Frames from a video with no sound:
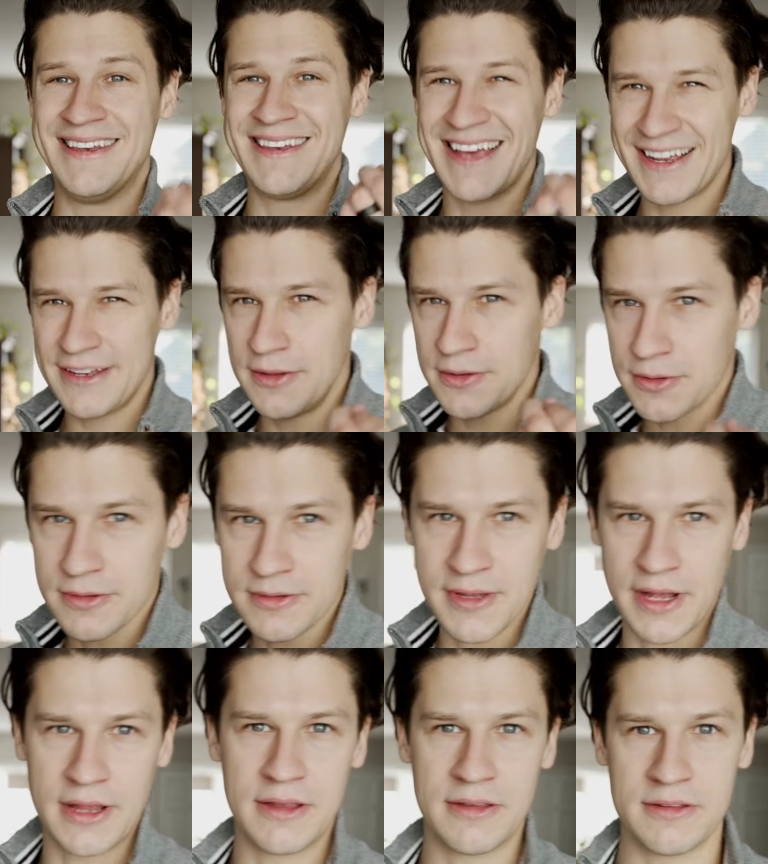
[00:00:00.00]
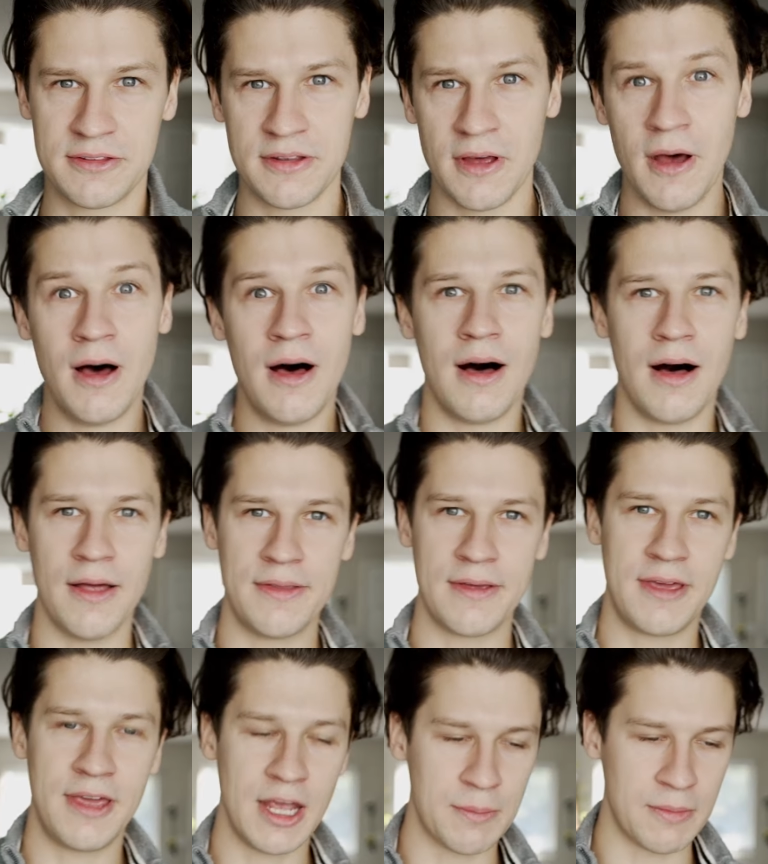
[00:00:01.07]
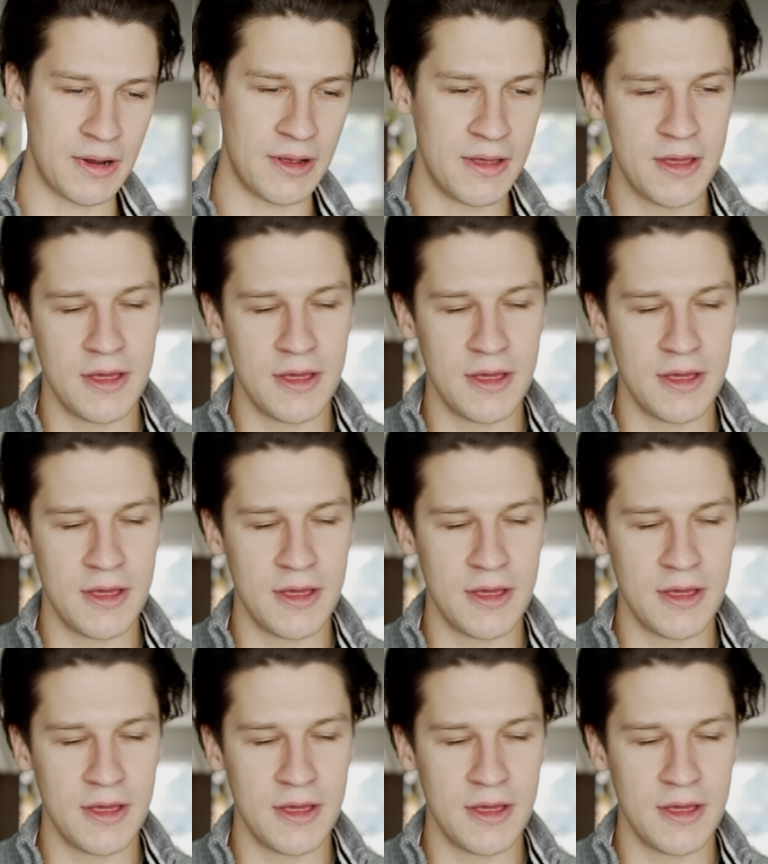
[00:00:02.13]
technical settings on the camera?